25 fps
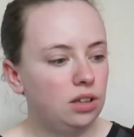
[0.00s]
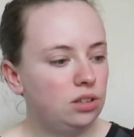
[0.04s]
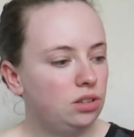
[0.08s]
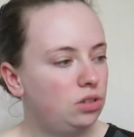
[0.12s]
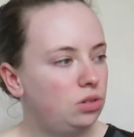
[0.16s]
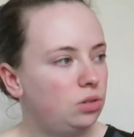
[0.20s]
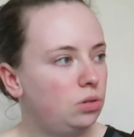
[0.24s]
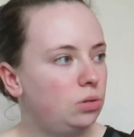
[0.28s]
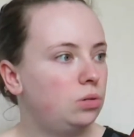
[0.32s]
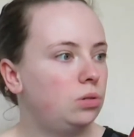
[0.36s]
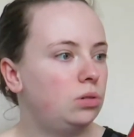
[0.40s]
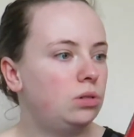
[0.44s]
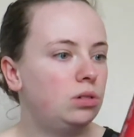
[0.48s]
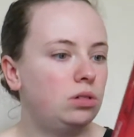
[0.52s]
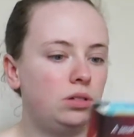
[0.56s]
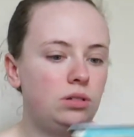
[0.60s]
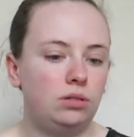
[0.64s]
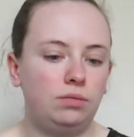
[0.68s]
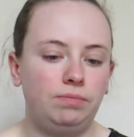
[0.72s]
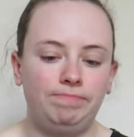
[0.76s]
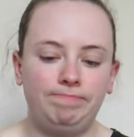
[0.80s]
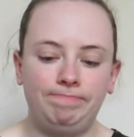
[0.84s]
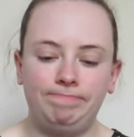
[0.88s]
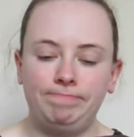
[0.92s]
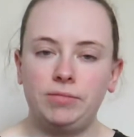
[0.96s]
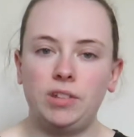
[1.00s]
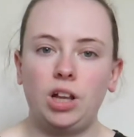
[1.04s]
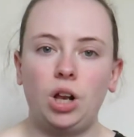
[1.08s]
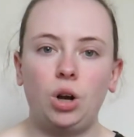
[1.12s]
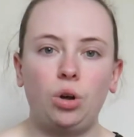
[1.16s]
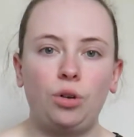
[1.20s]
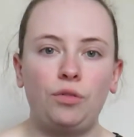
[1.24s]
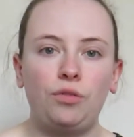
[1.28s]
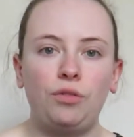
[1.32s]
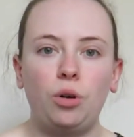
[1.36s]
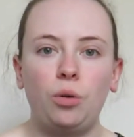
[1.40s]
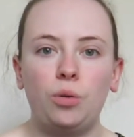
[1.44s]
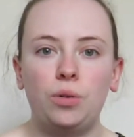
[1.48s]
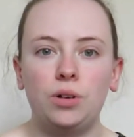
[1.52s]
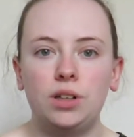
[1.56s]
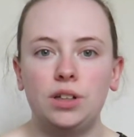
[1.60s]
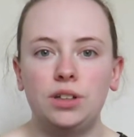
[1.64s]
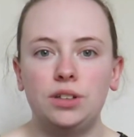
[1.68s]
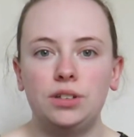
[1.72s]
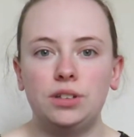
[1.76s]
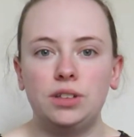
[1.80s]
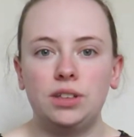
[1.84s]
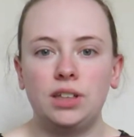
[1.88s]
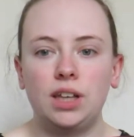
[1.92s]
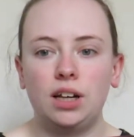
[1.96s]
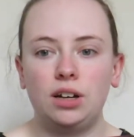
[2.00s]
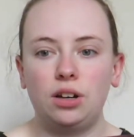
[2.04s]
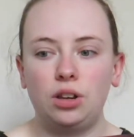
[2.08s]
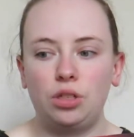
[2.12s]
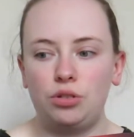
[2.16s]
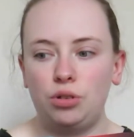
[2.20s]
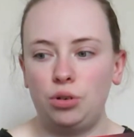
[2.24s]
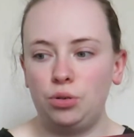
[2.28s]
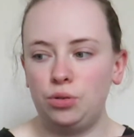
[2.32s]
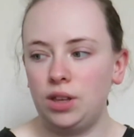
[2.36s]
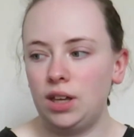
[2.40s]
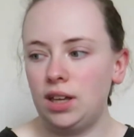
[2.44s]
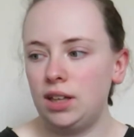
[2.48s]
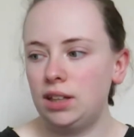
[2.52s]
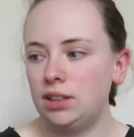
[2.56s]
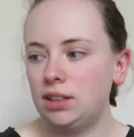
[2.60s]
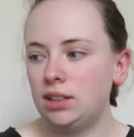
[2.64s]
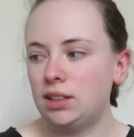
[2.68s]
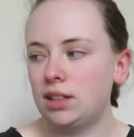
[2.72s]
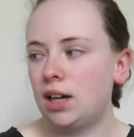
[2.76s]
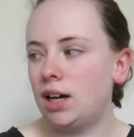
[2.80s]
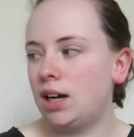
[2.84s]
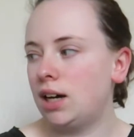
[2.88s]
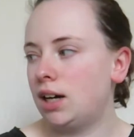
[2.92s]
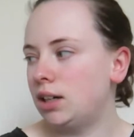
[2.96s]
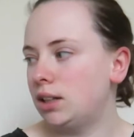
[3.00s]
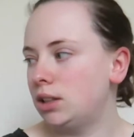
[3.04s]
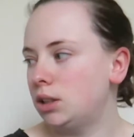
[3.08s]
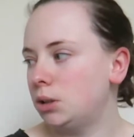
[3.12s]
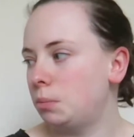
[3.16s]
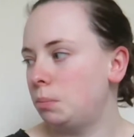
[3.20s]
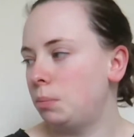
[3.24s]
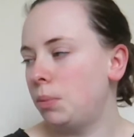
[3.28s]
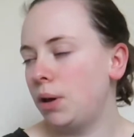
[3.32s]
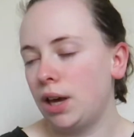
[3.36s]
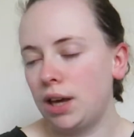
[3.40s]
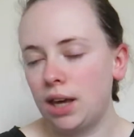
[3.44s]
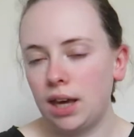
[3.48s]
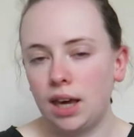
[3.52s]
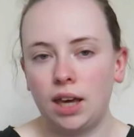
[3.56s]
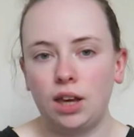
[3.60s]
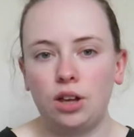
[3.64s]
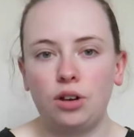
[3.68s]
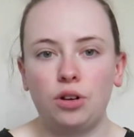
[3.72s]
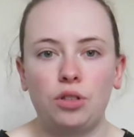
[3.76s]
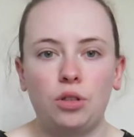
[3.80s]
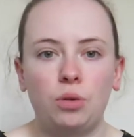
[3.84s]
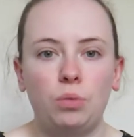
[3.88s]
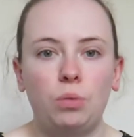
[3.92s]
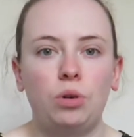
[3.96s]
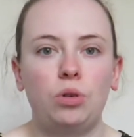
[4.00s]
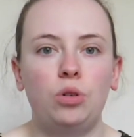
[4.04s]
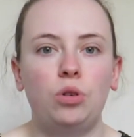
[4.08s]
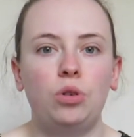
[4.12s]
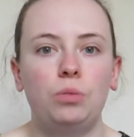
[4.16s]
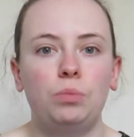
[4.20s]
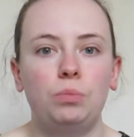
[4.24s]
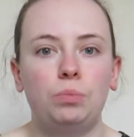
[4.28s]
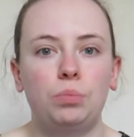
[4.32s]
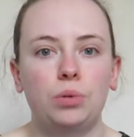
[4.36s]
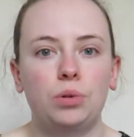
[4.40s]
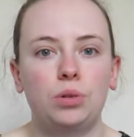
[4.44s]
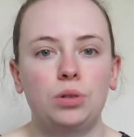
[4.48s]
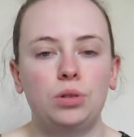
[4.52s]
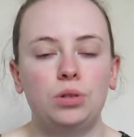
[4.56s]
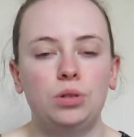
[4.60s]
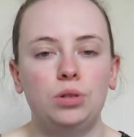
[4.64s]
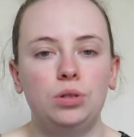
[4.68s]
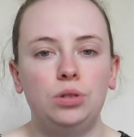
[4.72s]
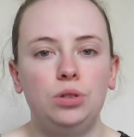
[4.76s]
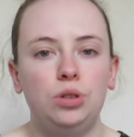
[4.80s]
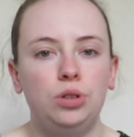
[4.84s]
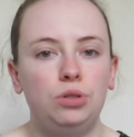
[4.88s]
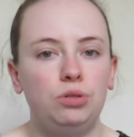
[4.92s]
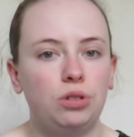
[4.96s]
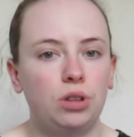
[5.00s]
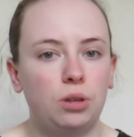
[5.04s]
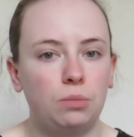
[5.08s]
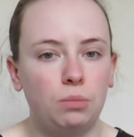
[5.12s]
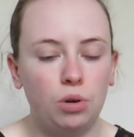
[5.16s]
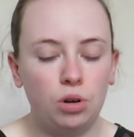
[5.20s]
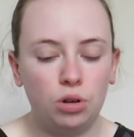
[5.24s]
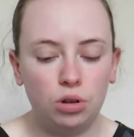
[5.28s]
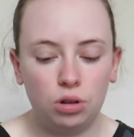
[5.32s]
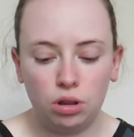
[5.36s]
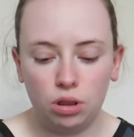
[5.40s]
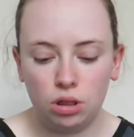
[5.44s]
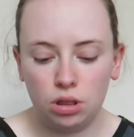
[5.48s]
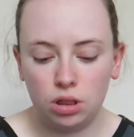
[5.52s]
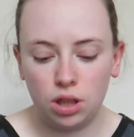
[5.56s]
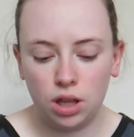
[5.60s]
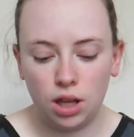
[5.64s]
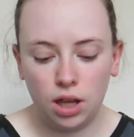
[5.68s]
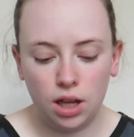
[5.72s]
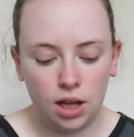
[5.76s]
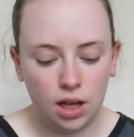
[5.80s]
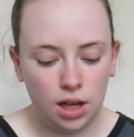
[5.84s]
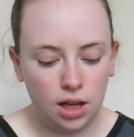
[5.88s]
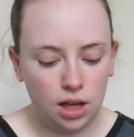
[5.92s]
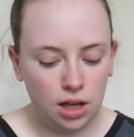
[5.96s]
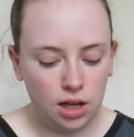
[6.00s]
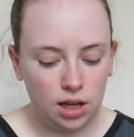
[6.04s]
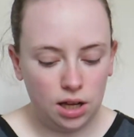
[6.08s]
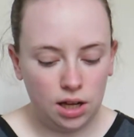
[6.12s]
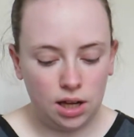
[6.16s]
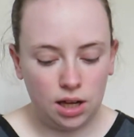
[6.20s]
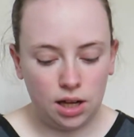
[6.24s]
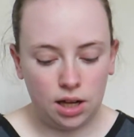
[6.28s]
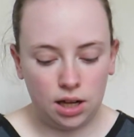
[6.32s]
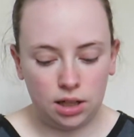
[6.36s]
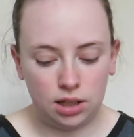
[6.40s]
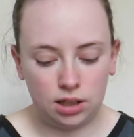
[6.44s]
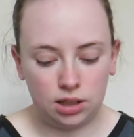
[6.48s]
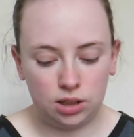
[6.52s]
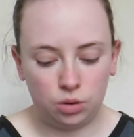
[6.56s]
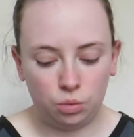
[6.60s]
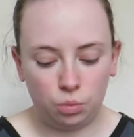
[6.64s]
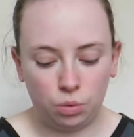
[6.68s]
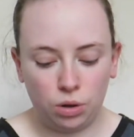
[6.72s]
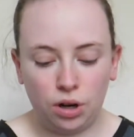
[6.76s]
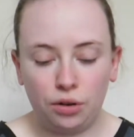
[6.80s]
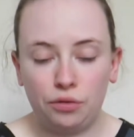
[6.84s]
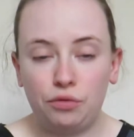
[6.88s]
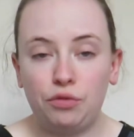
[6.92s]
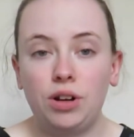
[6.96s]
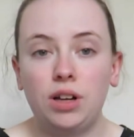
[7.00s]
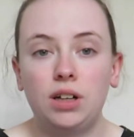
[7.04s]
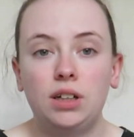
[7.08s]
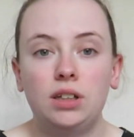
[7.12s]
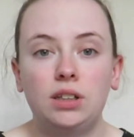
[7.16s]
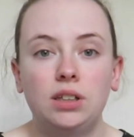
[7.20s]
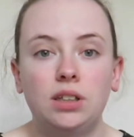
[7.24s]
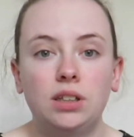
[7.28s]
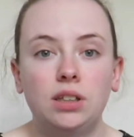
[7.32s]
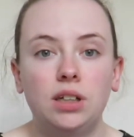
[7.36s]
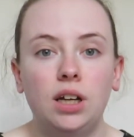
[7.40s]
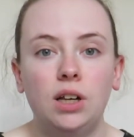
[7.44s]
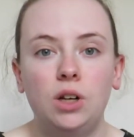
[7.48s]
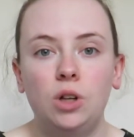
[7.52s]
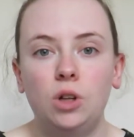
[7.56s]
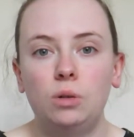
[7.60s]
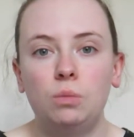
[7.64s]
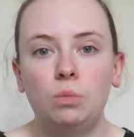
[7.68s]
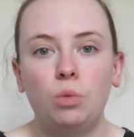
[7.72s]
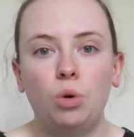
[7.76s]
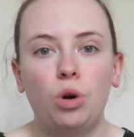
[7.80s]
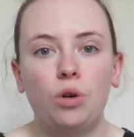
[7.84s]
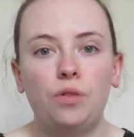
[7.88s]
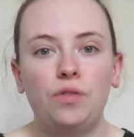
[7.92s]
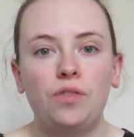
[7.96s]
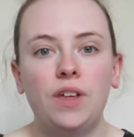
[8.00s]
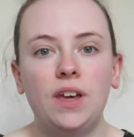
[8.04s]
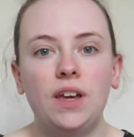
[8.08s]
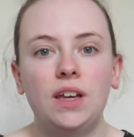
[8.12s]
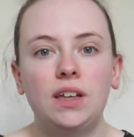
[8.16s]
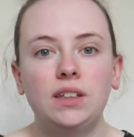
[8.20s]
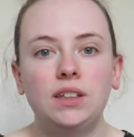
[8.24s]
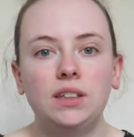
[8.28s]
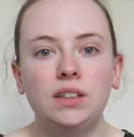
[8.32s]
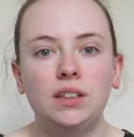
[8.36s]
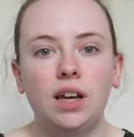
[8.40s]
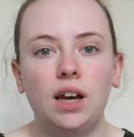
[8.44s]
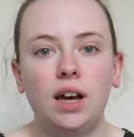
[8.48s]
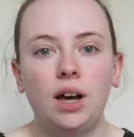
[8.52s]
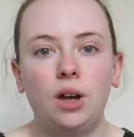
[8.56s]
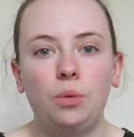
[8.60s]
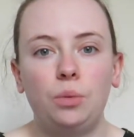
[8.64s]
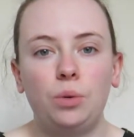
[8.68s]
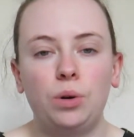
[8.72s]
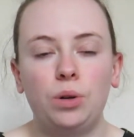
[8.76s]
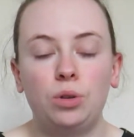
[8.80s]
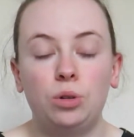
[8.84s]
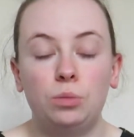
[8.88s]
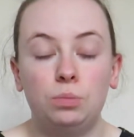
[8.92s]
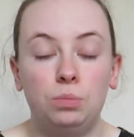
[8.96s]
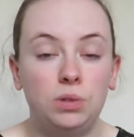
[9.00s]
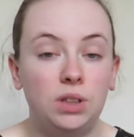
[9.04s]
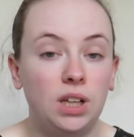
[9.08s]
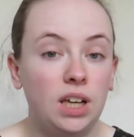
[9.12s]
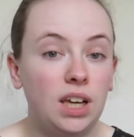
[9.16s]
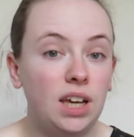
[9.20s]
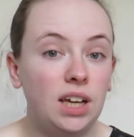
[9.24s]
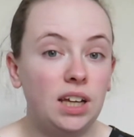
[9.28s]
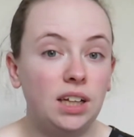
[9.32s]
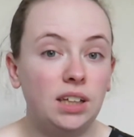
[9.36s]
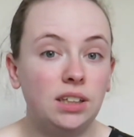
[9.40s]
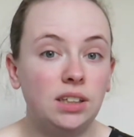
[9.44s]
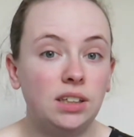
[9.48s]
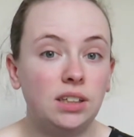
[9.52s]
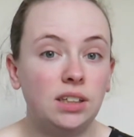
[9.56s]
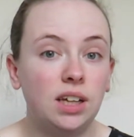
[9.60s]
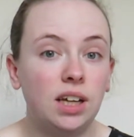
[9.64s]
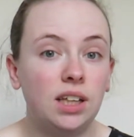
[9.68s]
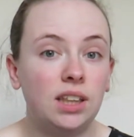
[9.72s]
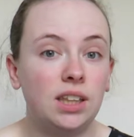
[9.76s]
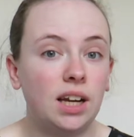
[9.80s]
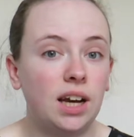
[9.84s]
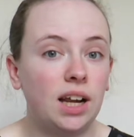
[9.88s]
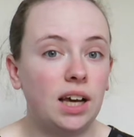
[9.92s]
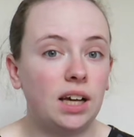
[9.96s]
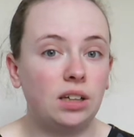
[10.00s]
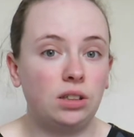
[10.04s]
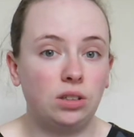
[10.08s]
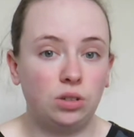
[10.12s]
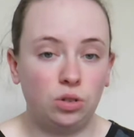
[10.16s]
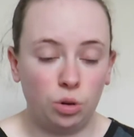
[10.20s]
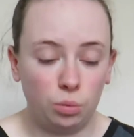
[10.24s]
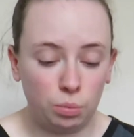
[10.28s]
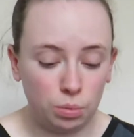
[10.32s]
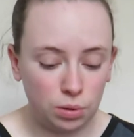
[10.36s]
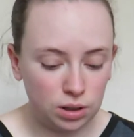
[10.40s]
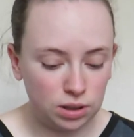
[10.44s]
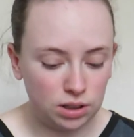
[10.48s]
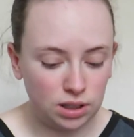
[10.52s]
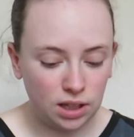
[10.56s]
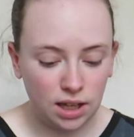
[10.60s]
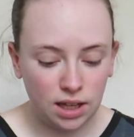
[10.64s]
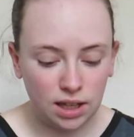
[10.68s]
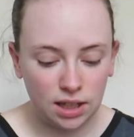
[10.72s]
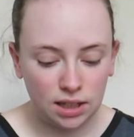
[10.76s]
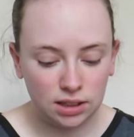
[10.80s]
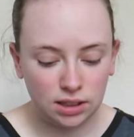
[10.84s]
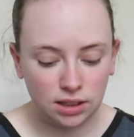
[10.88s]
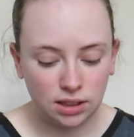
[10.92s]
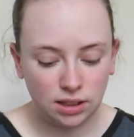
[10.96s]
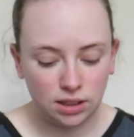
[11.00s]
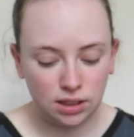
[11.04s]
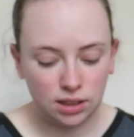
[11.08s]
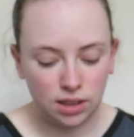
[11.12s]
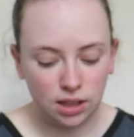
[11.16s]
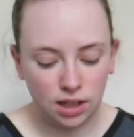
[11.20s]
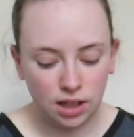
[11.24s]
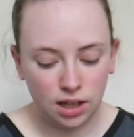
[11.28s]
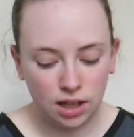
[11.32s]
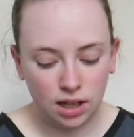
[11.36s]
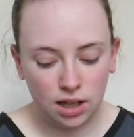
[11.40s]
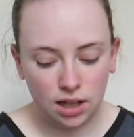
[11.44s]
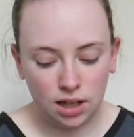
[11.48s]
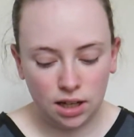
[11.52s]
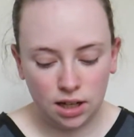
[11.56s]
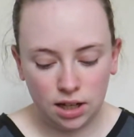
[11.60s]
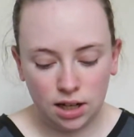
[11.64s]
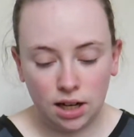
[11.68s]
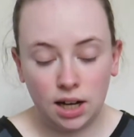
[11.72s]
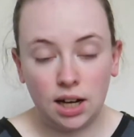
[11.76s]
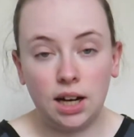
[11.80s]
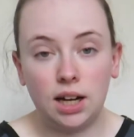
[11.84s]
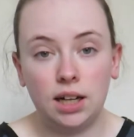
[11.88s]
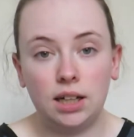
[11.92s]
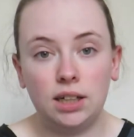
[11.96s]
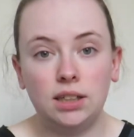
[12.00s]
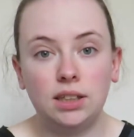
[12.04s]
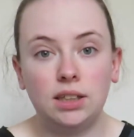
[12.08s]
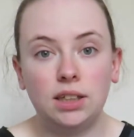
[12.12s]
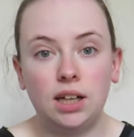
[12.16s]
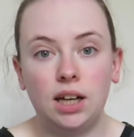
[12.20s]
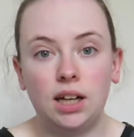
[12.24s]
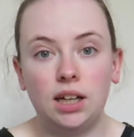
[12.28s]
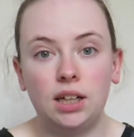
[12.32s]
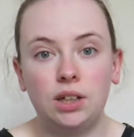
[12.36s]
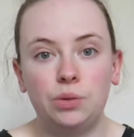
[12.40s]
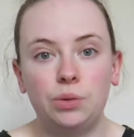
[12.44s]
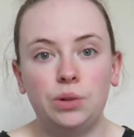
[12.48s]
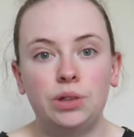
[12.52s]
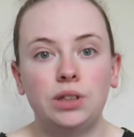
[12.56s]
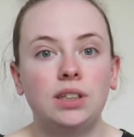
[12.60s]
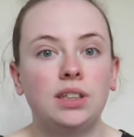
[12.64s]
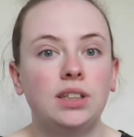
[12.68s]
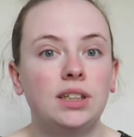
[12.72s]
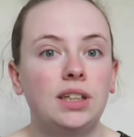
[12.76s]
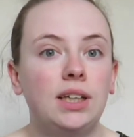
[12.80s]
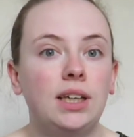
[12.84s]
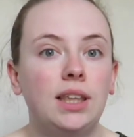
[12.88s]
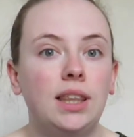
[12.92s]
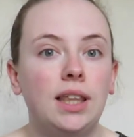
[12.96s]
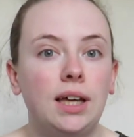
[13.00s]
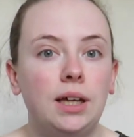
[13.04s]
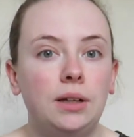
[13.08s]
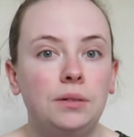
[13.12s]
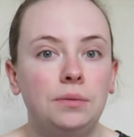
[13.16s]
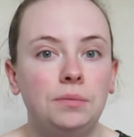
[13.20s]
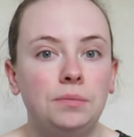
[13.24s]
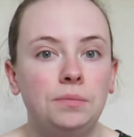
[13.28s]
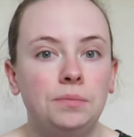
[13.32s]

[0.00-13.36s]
So I look forward to getting through this and picking another one up during the month, and when I've read a little more of this I will update in the next couple of days, and I will see you then.